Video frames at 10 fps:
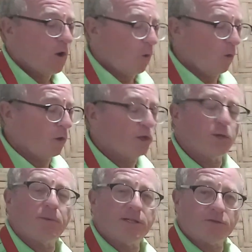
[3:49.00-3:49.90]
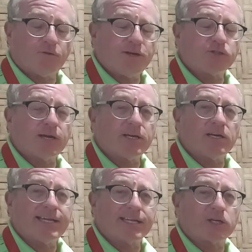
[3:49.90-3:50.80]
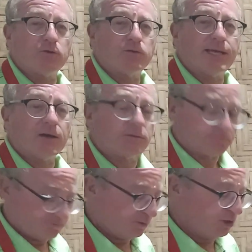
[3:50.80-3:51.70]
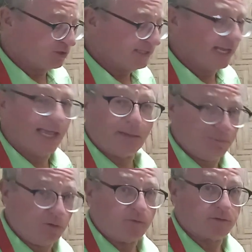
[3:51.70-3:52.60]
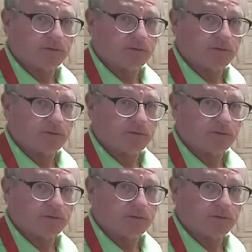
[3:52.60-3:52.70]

Or you put it in the refrigerator and let it cool down. Personally, I like both.